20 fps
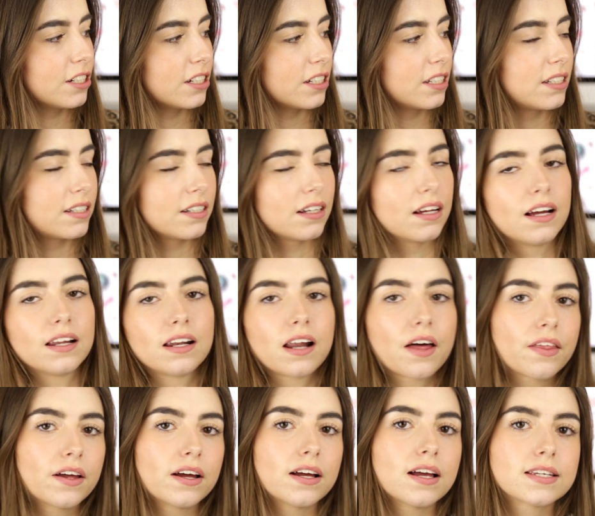just
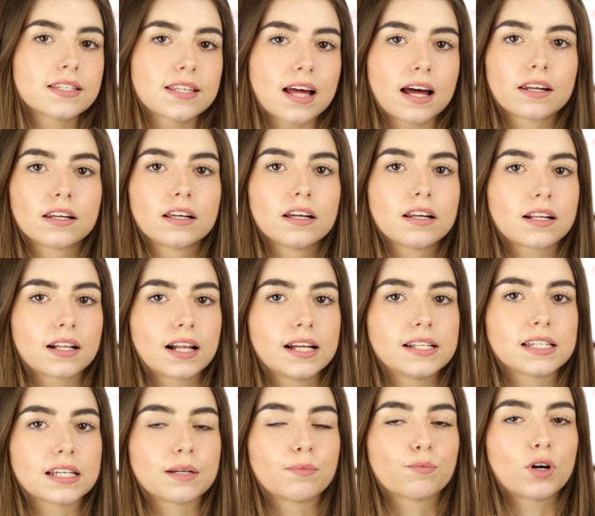another standard
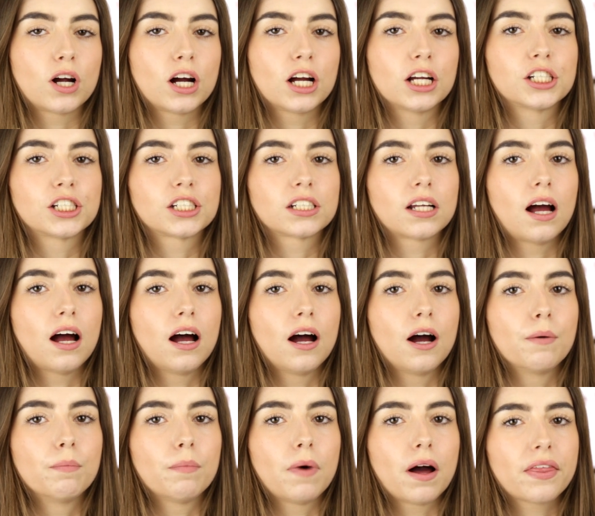cleansing brush.
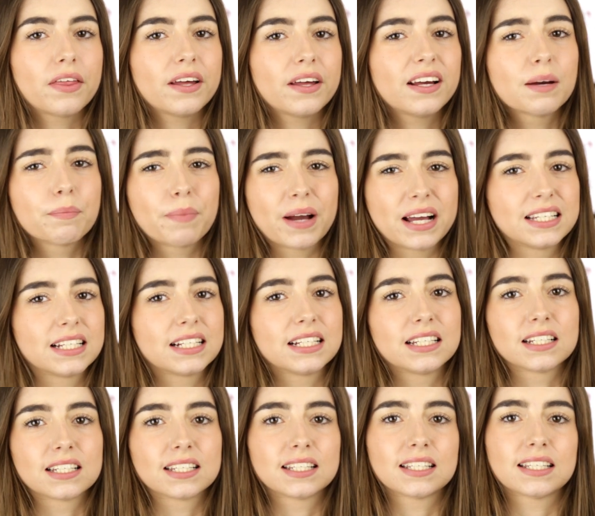Um, I think it basically
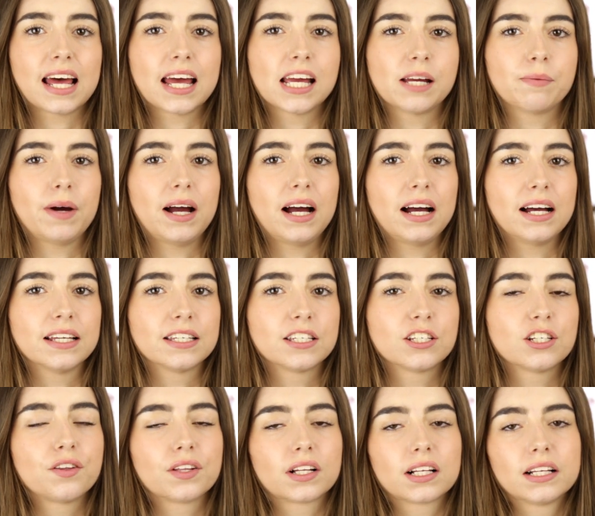does the same as,
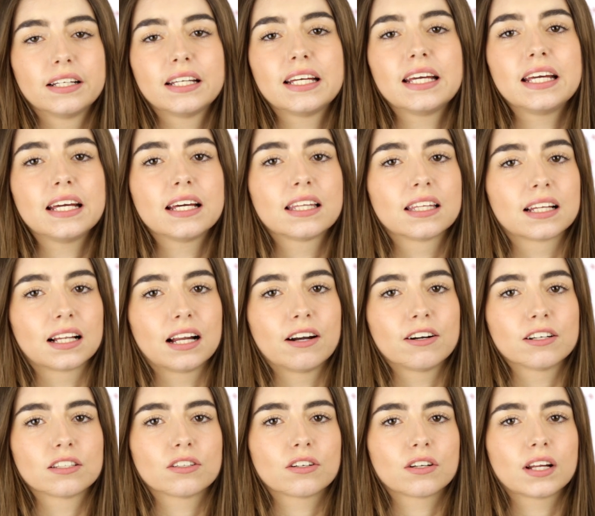you know, the Clinique, the
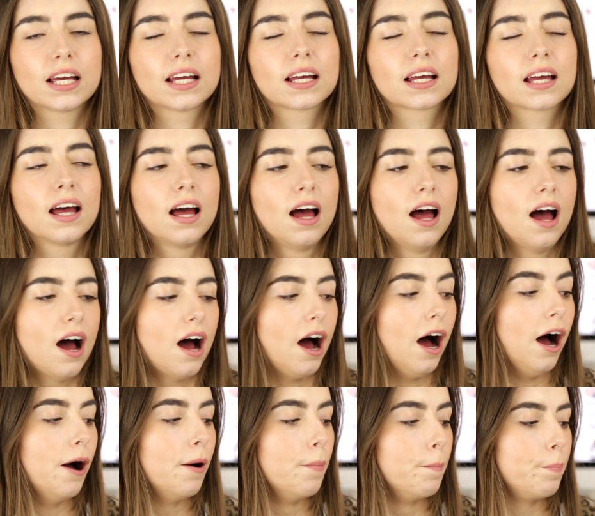Clarisonic.
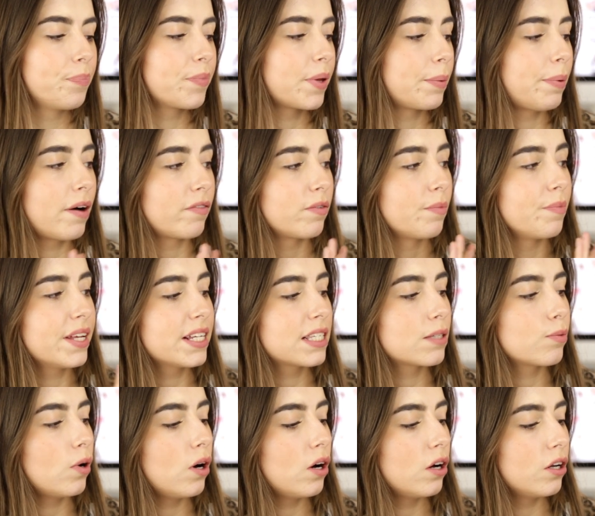Um, apart from
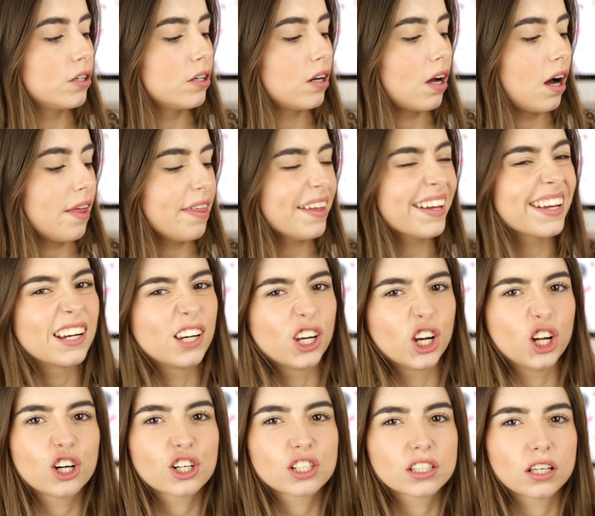this one, I think it
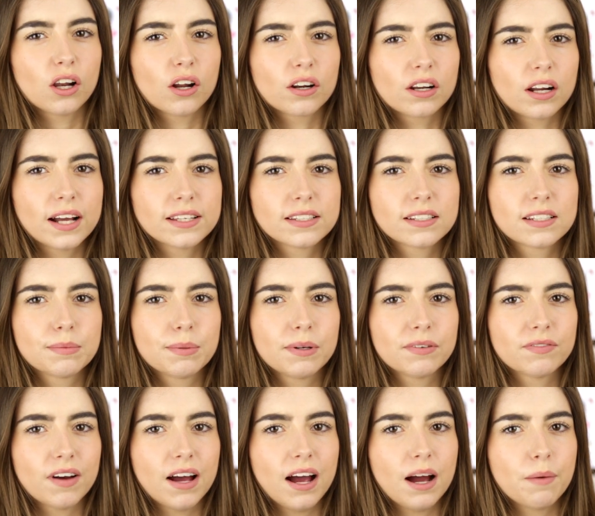looks a lot nicer to be
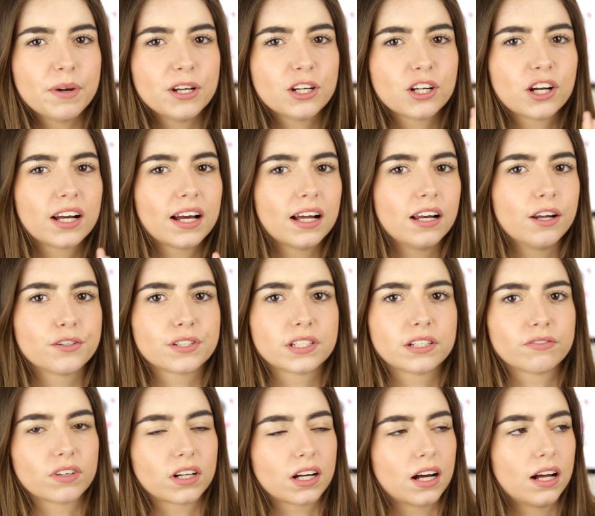fair. I mean, you can get loads of
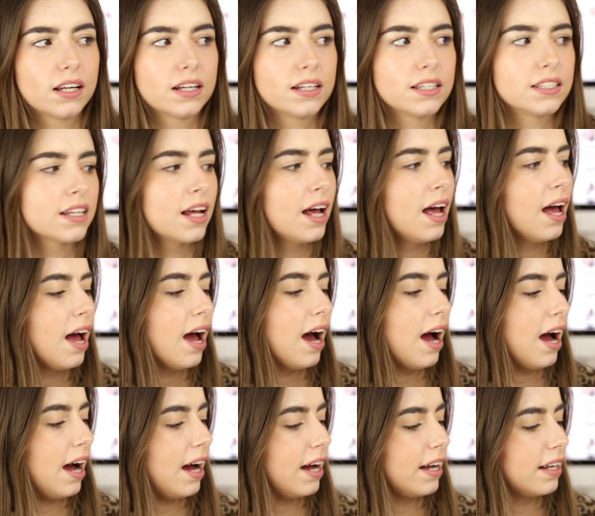different colours
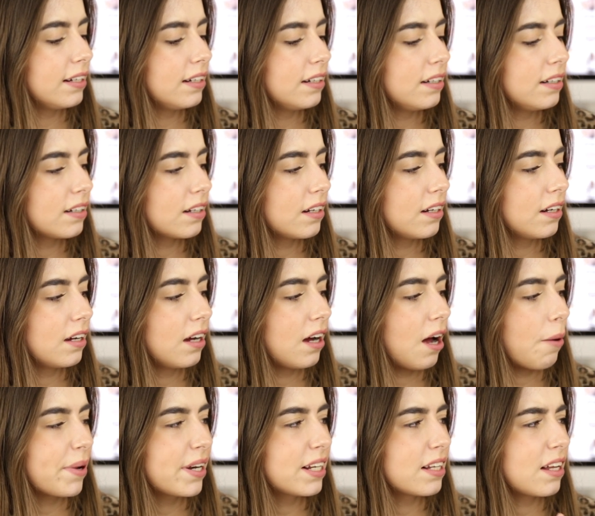and
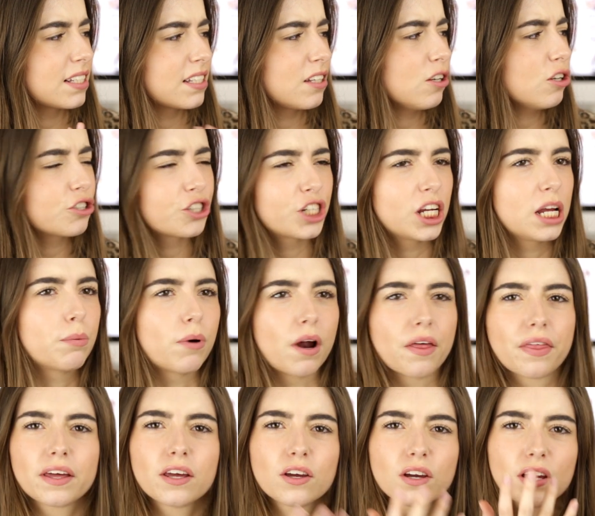I mean it's a lot cheaper I
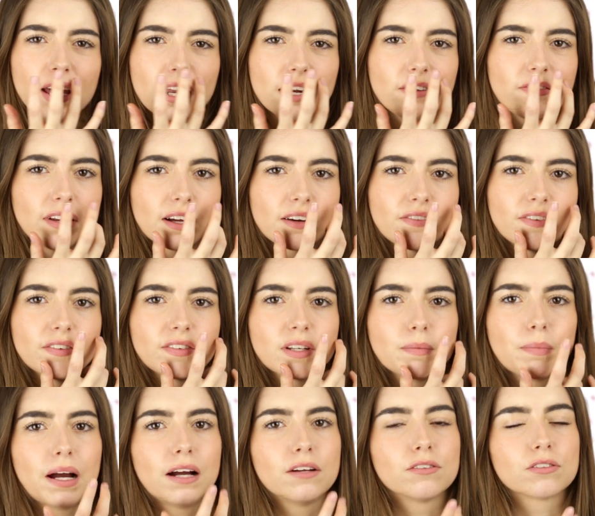think you can get it for like
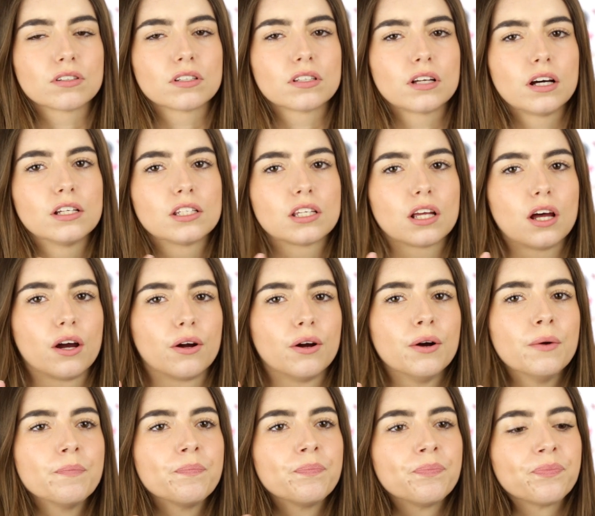£50 or so so
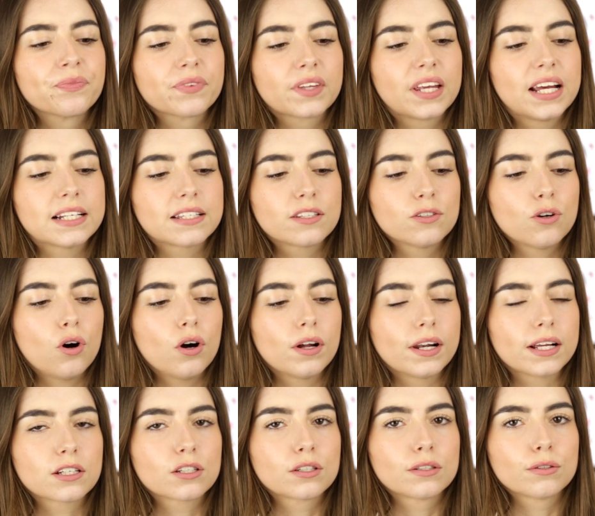it's not an
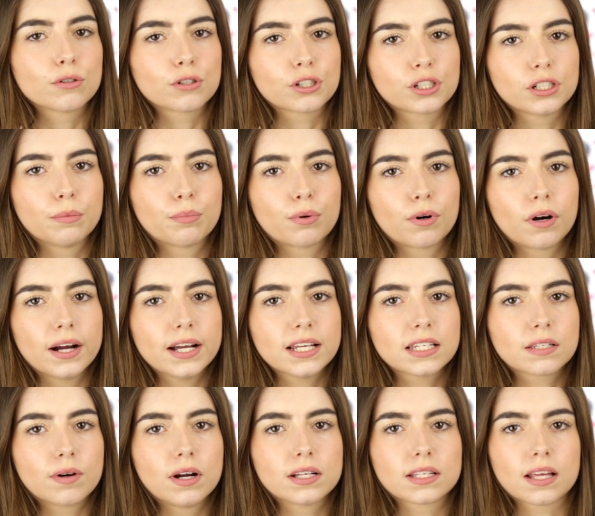extortionate
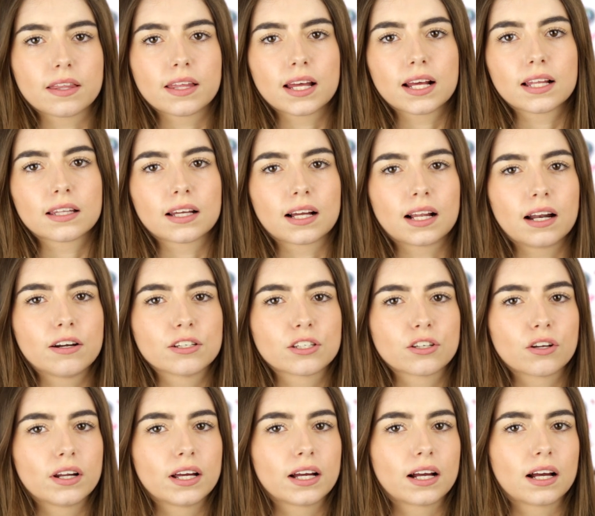price whereas I think the
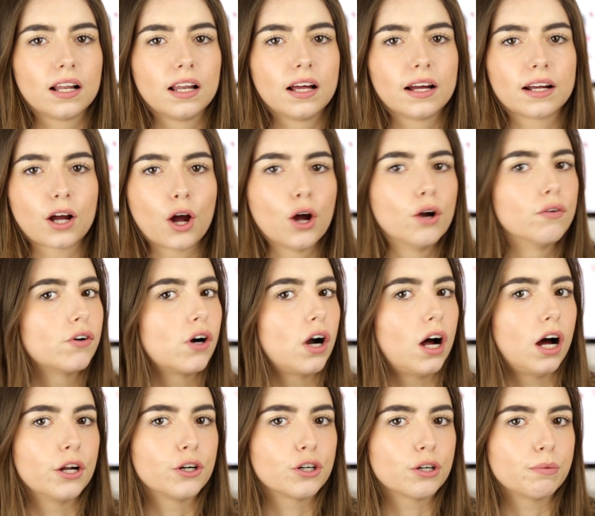Clarisonic are like over a
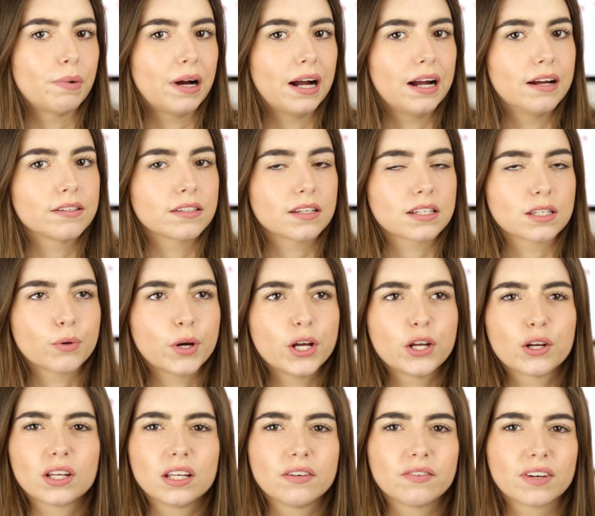£100 I swear
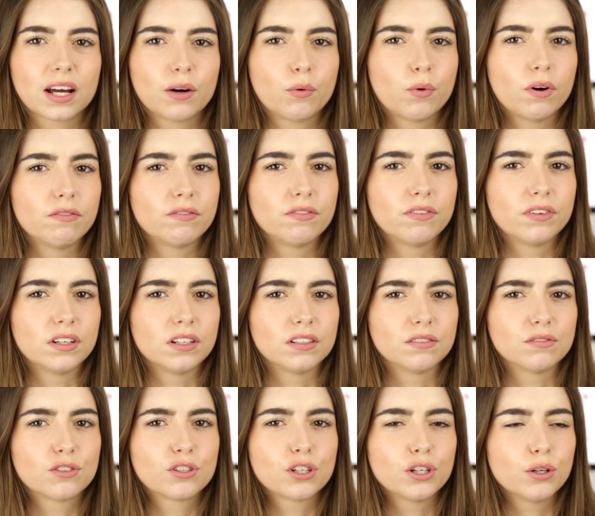you can even get one
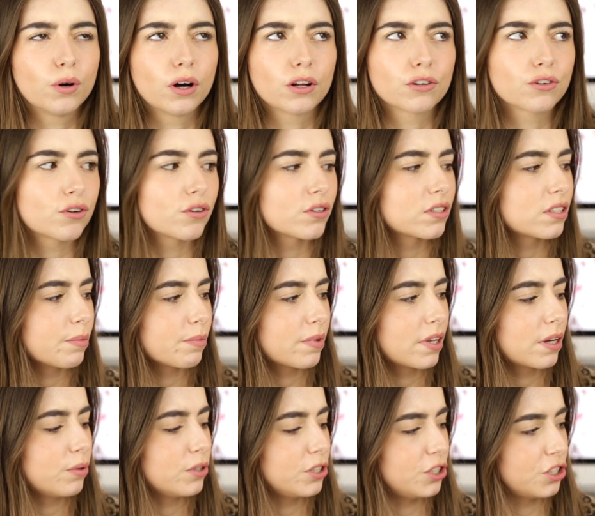for 200 or
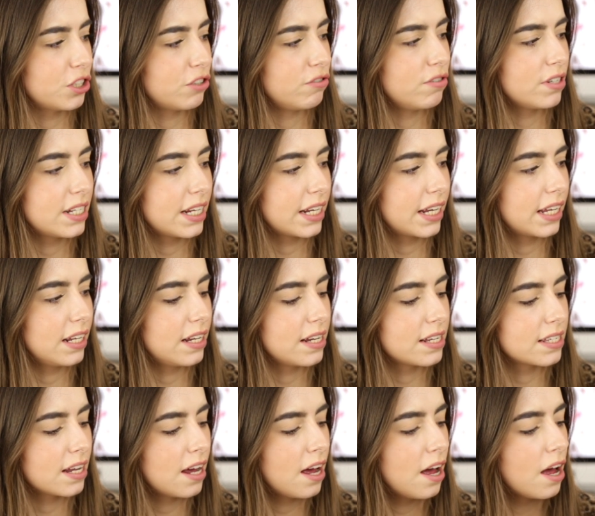something which is just
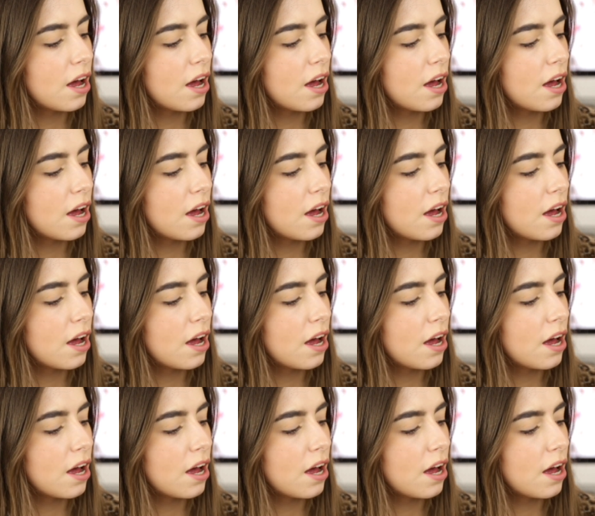ridiculous